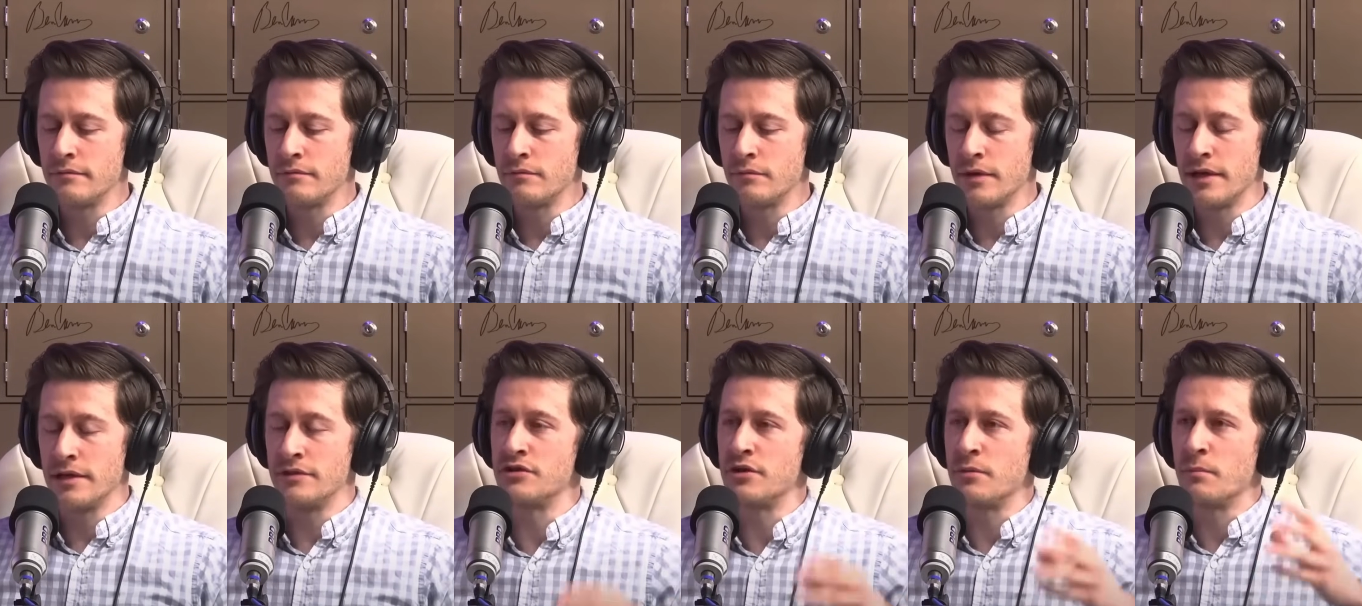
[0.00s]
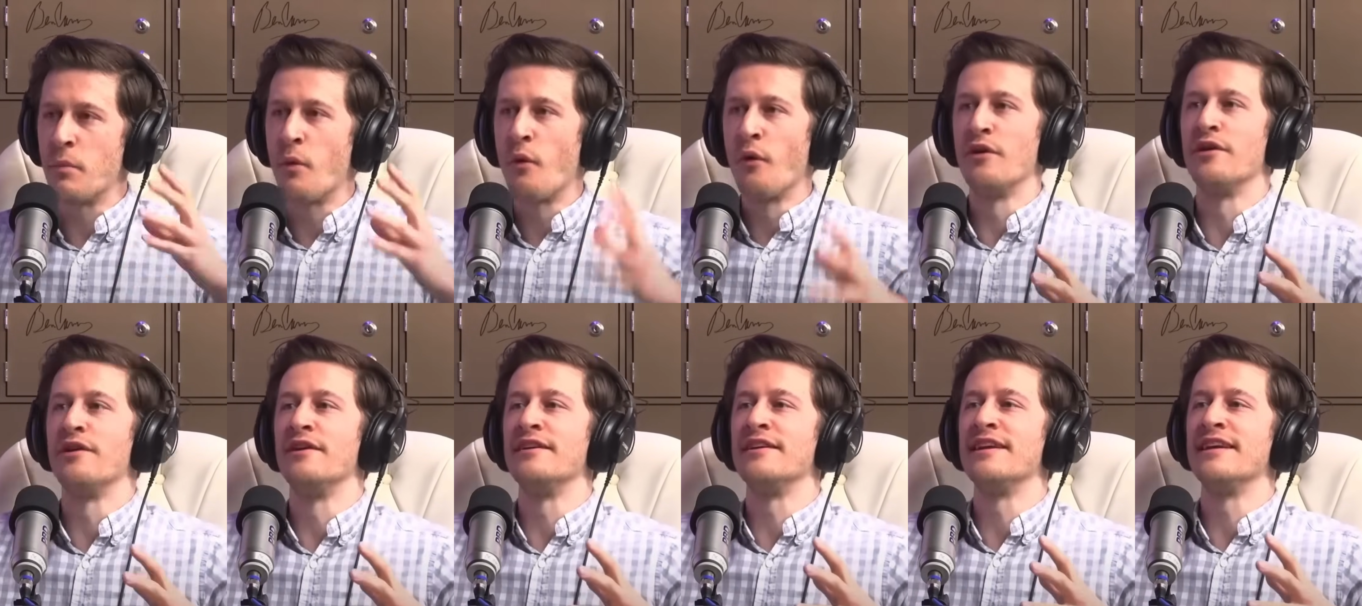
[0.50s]
is
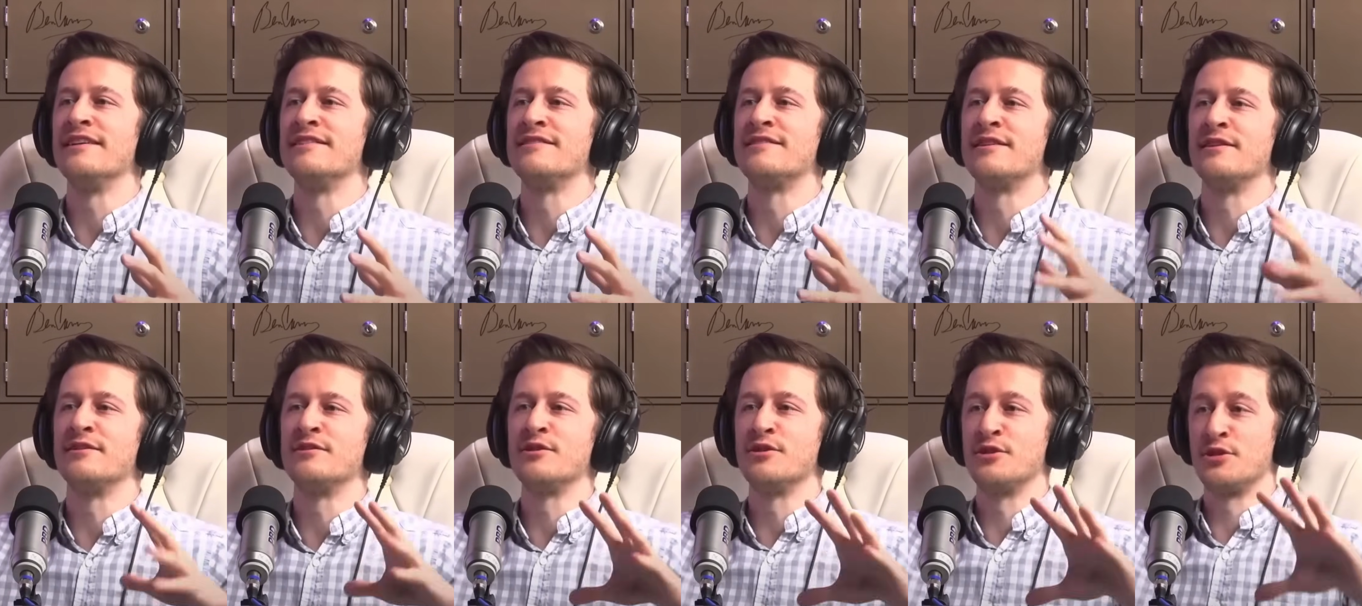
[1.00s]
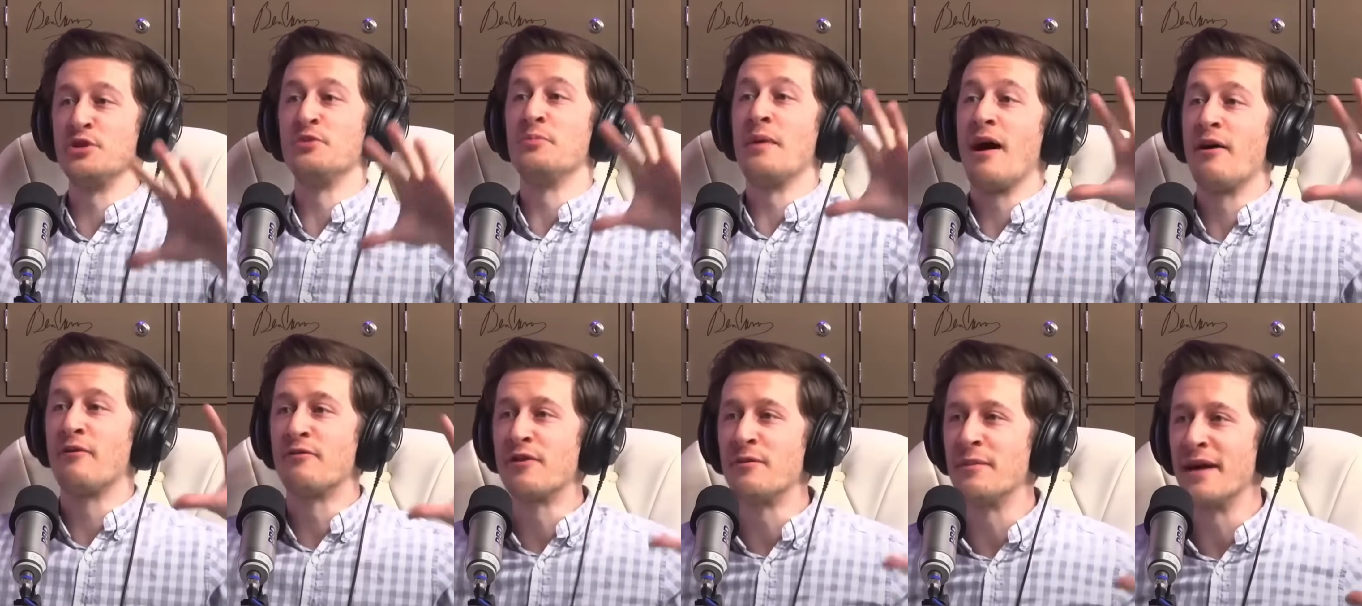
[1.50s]
important is to zoom
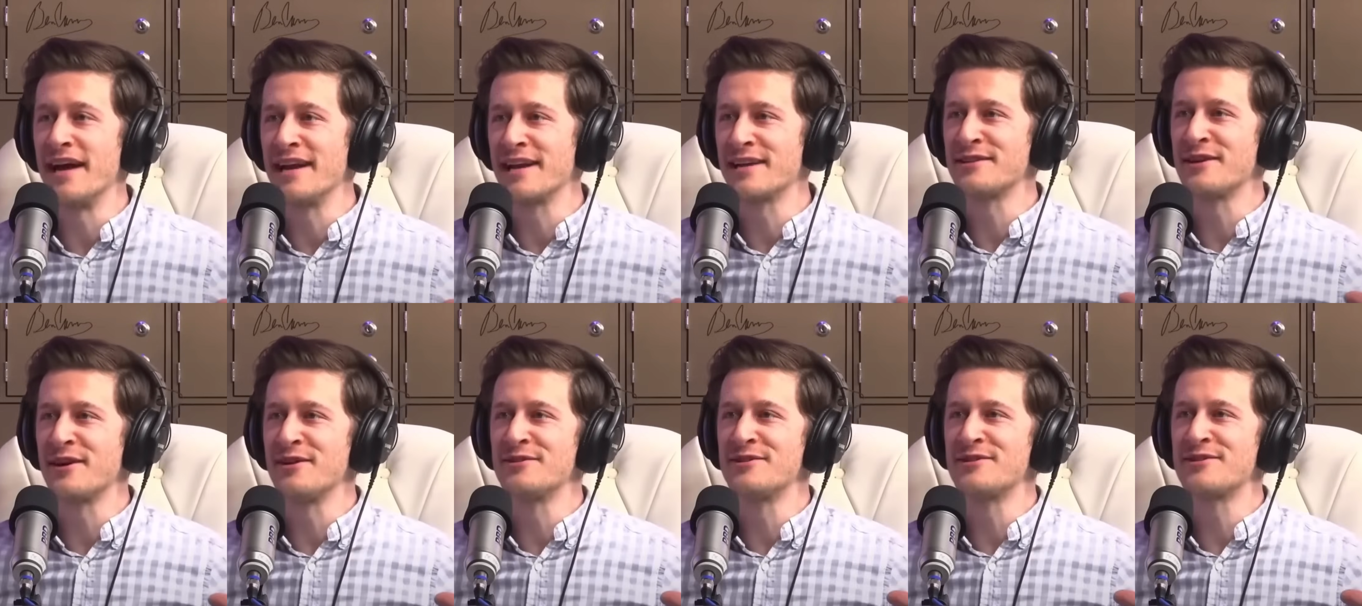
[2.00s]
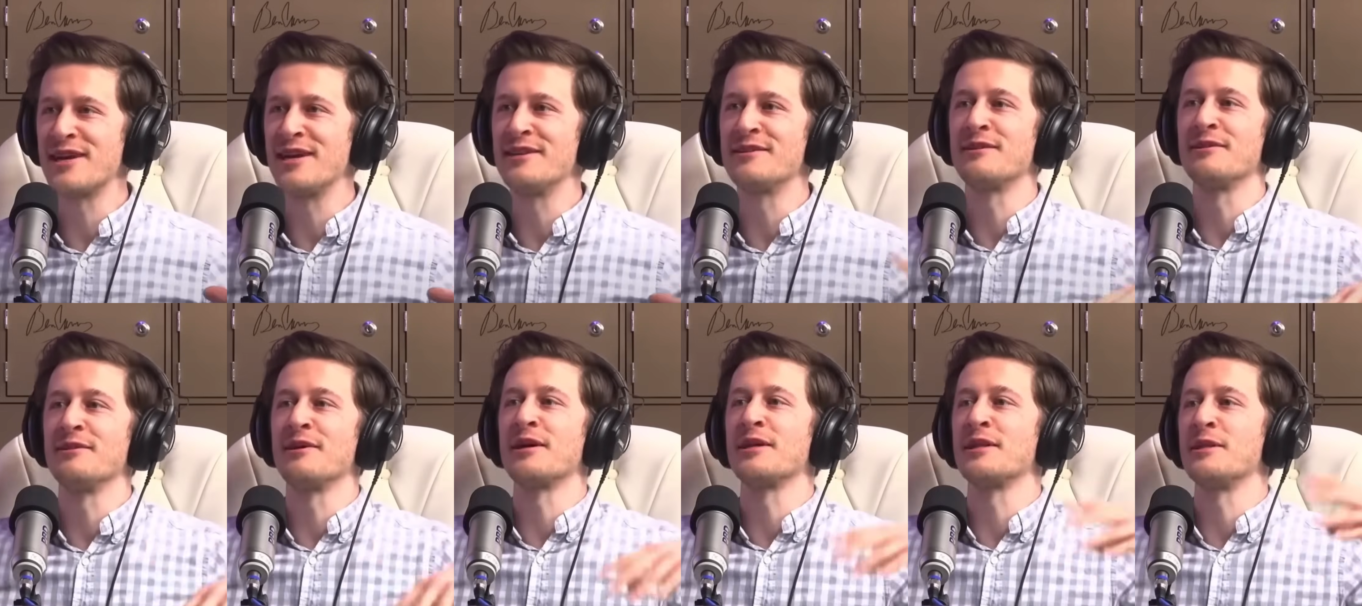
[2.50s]
out from anecdotes and to
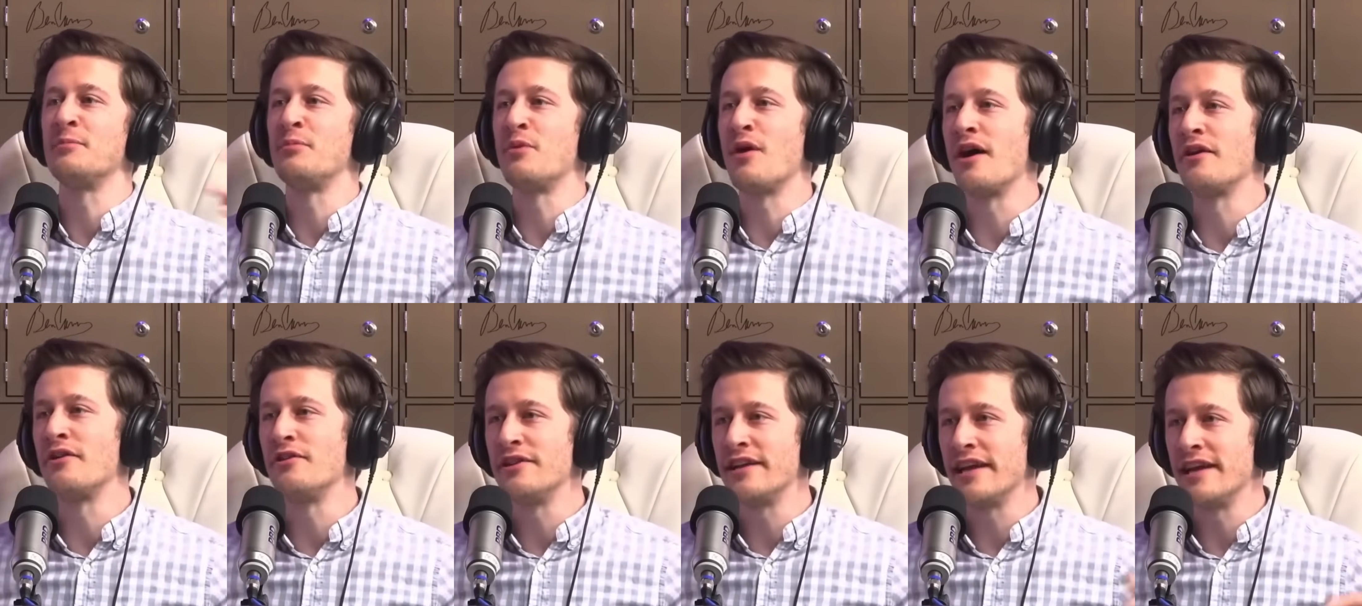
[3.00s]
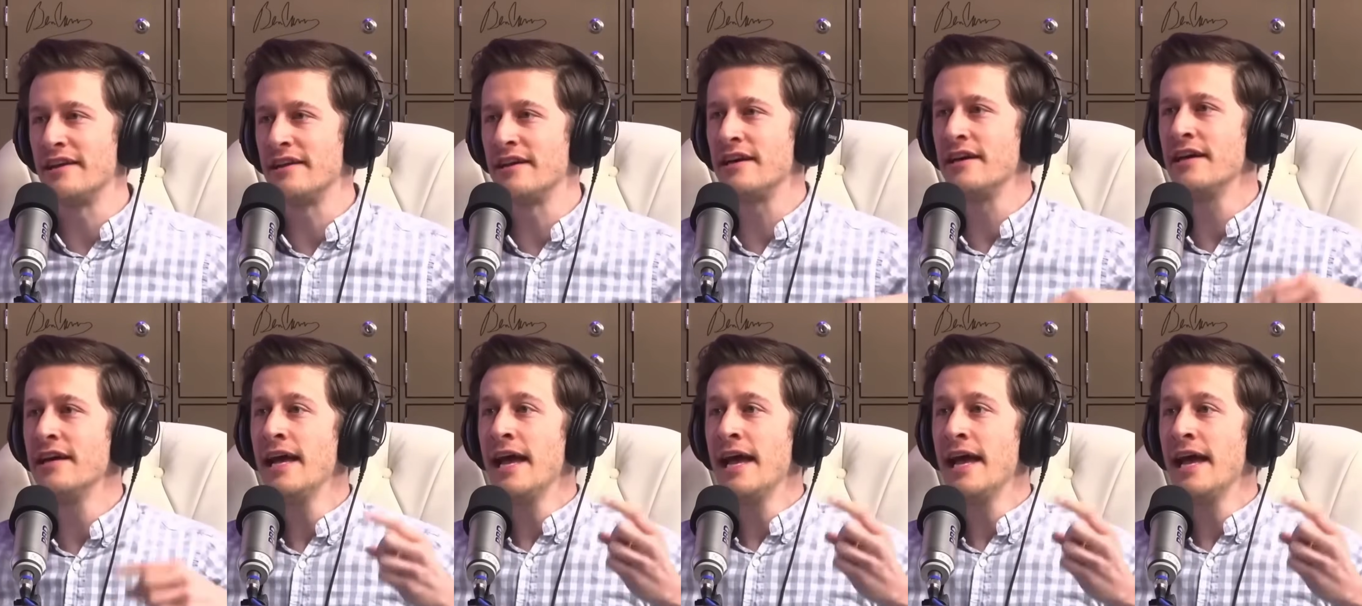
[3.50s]
look at the broader data.